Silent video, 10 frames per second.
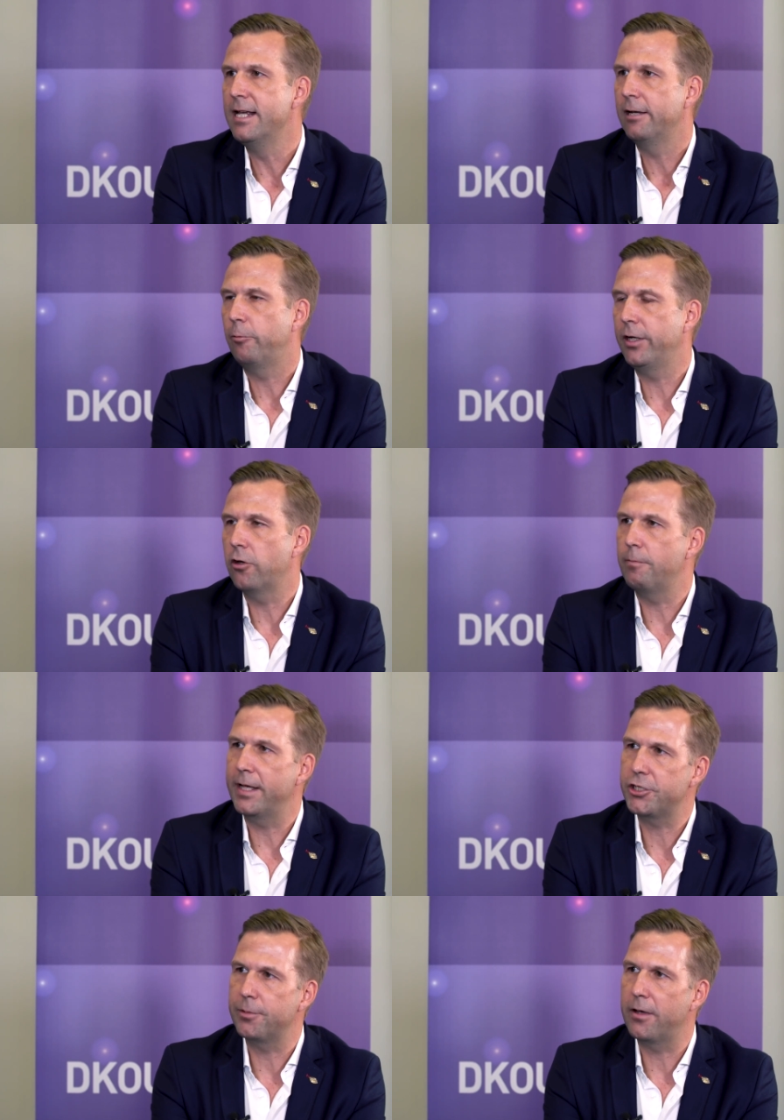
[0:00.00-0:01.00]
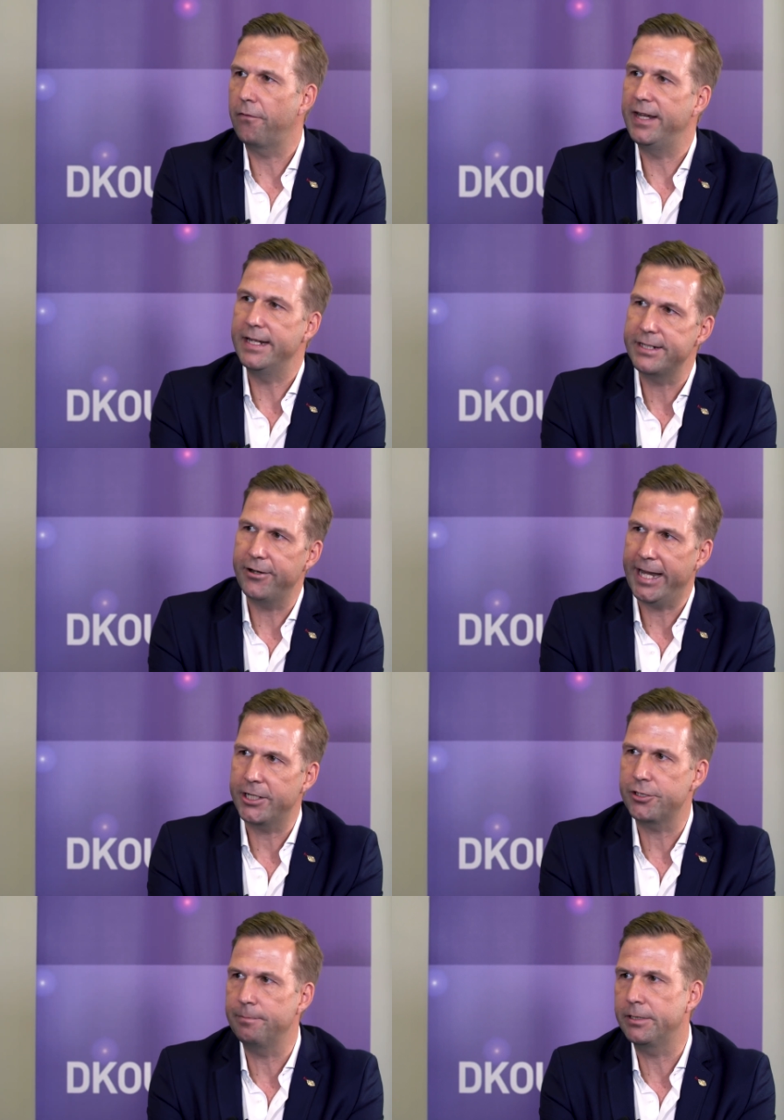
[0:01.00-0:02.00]
We know much about the
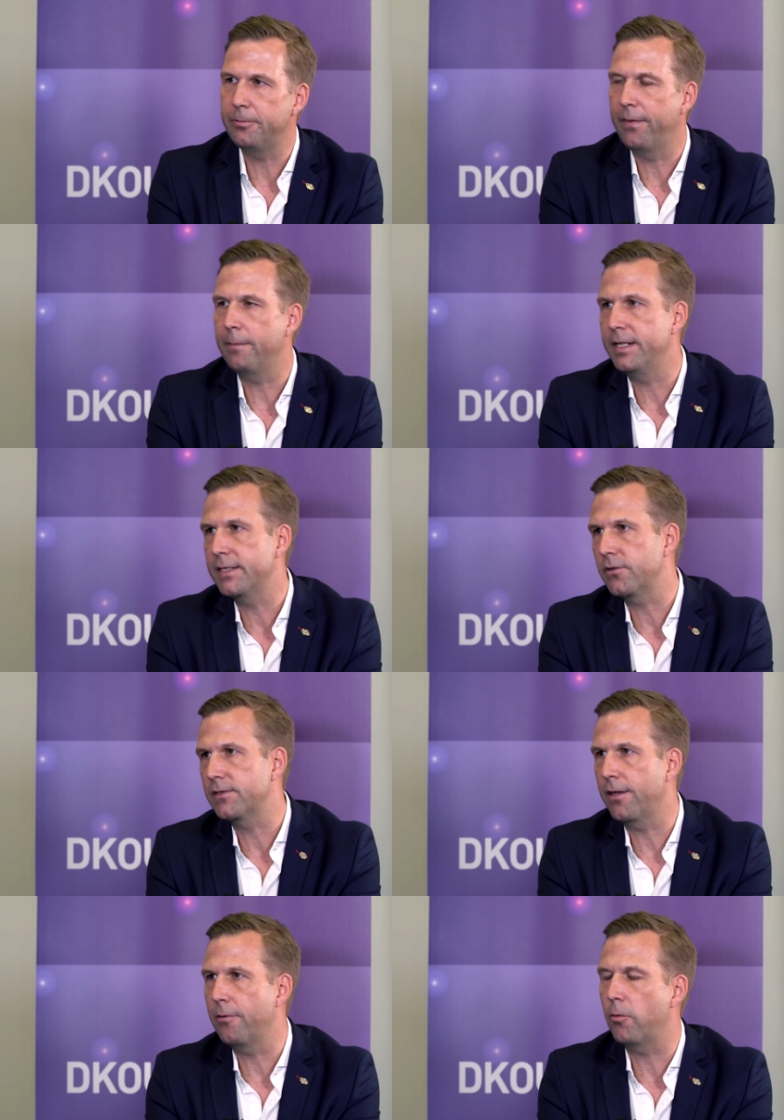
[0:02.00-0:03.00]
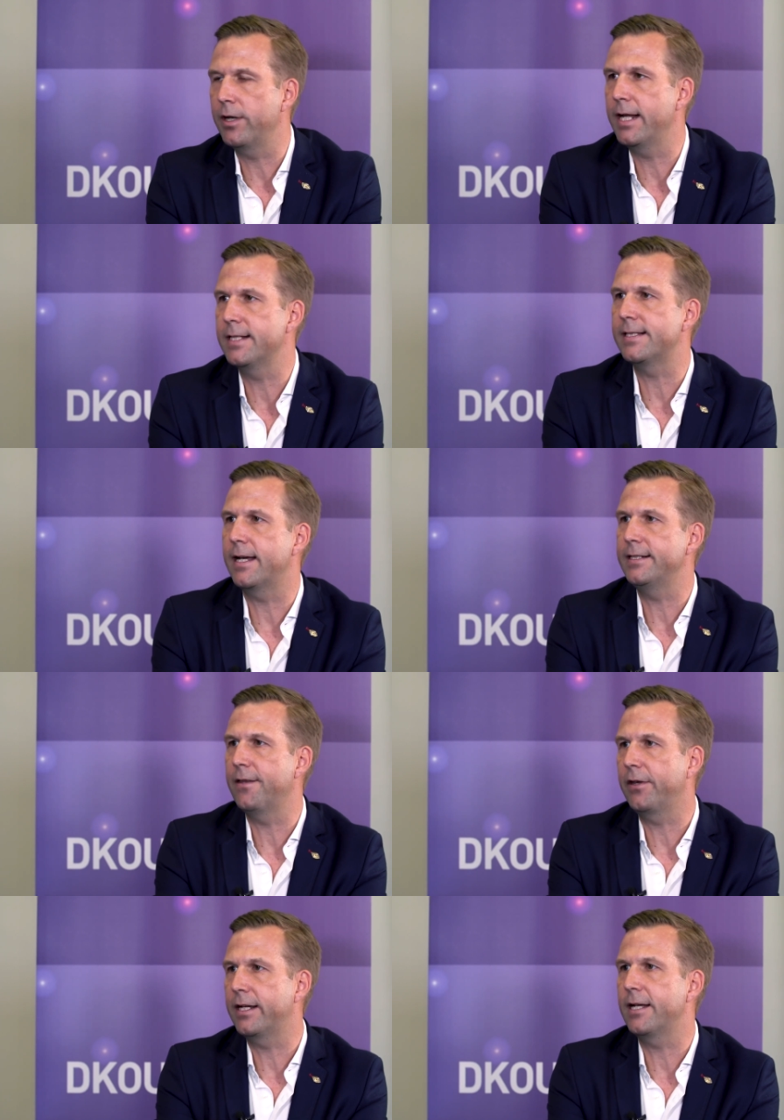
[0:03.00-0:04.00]
interaction between the meniscus on the one hand side and
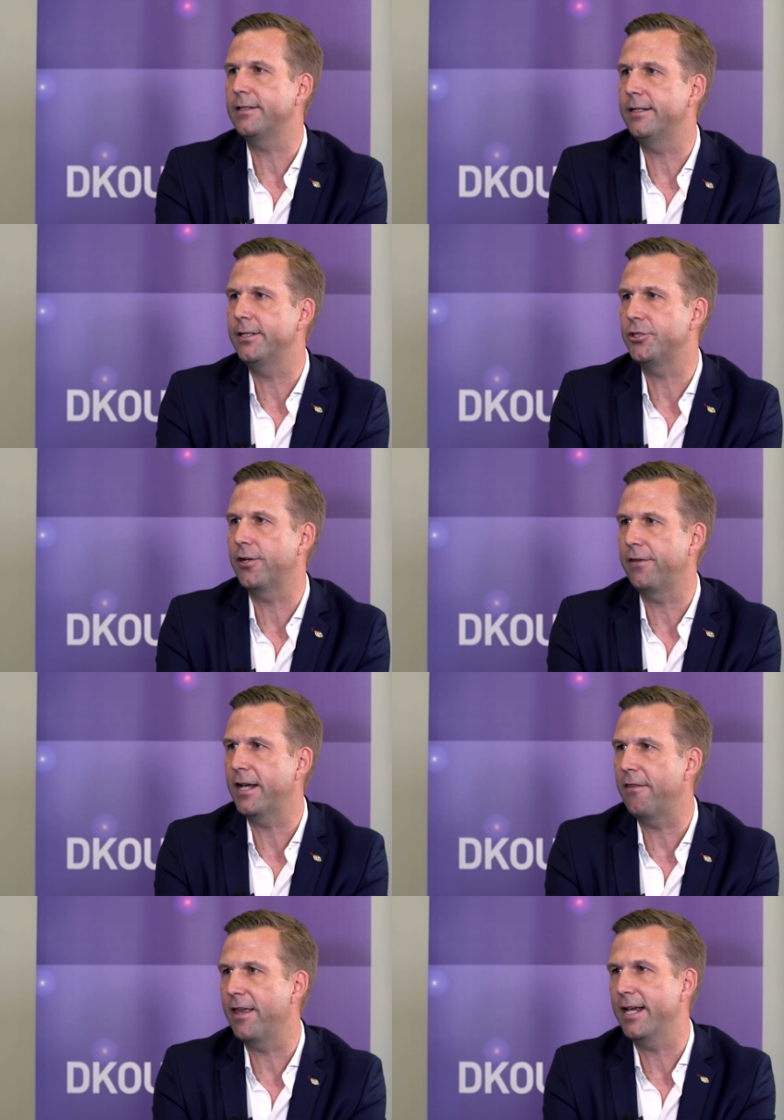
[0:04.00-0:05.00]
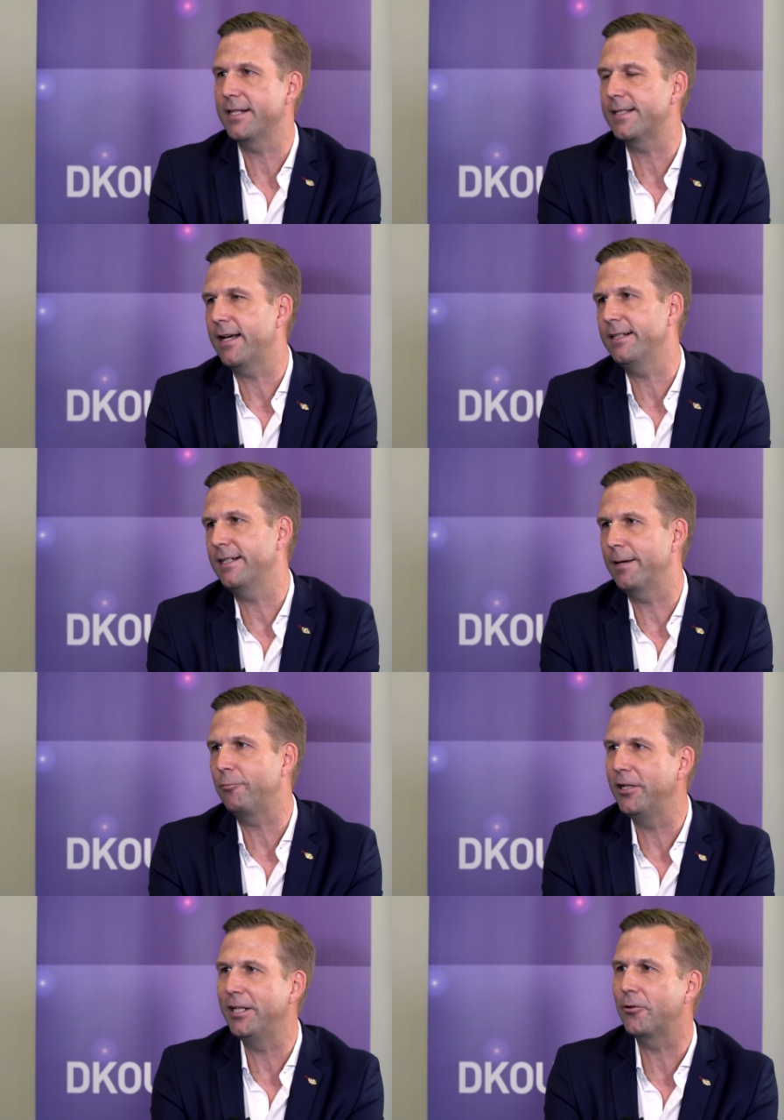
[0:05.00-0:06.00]
the cartilage on the other hand side, and I'm
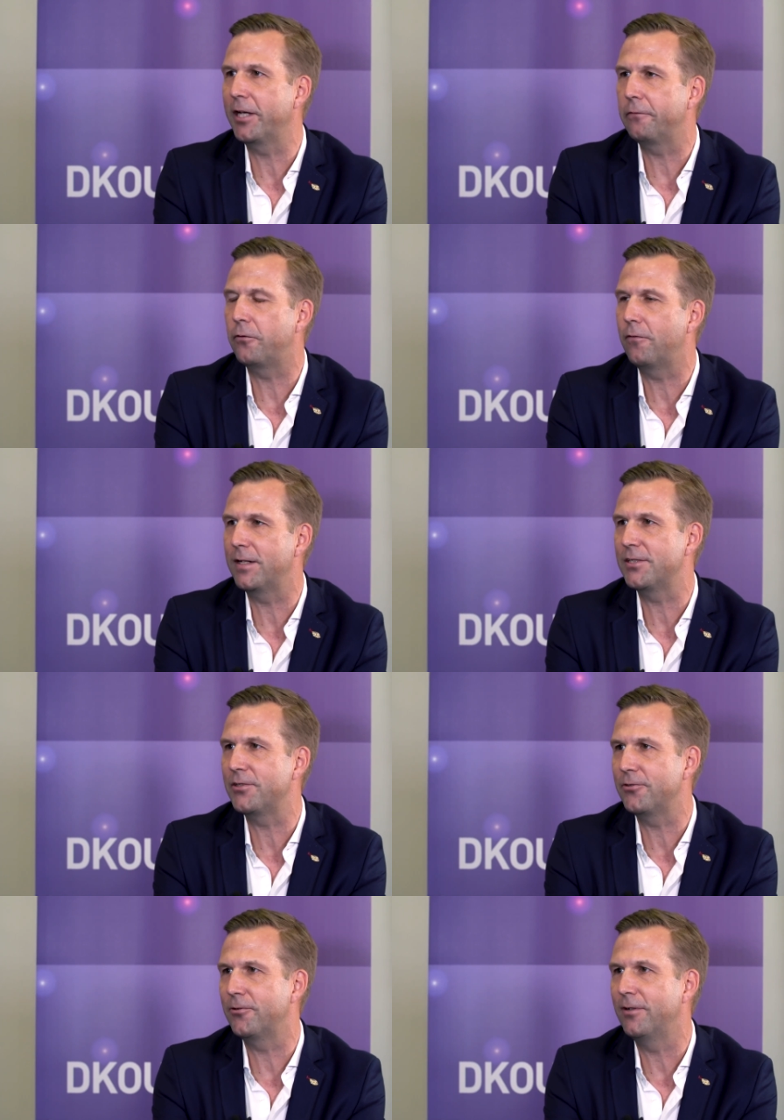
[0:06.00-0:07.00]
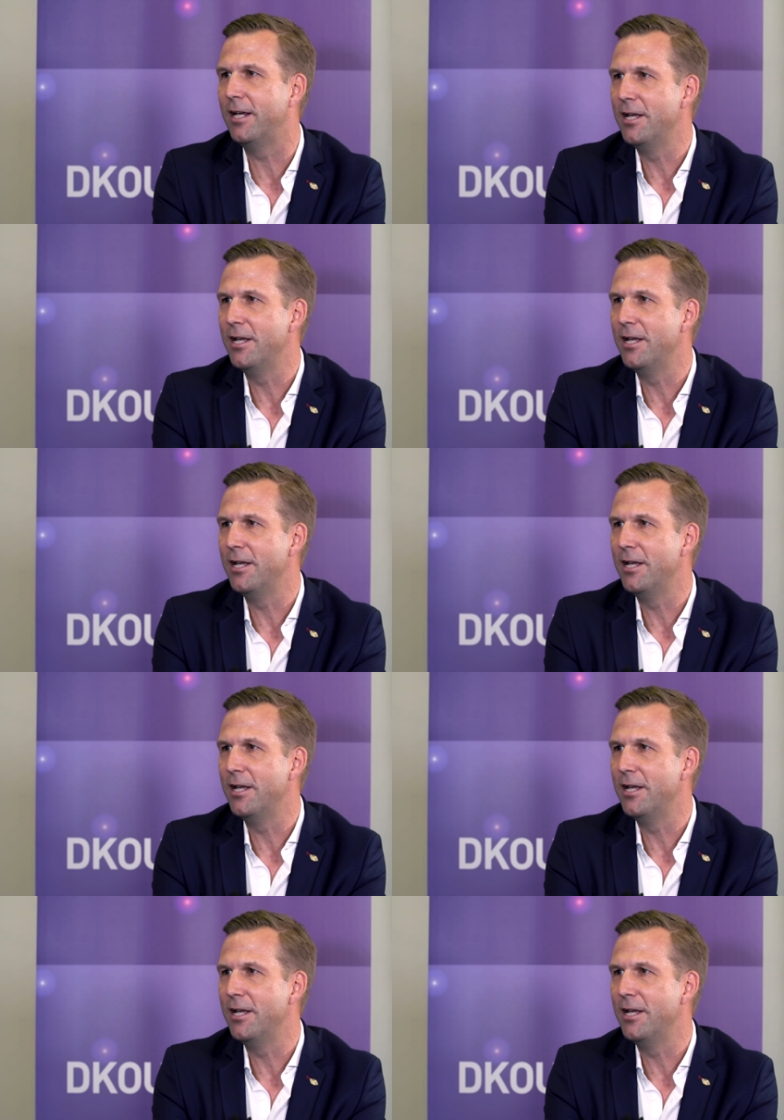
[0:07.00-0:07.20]
really looking forward to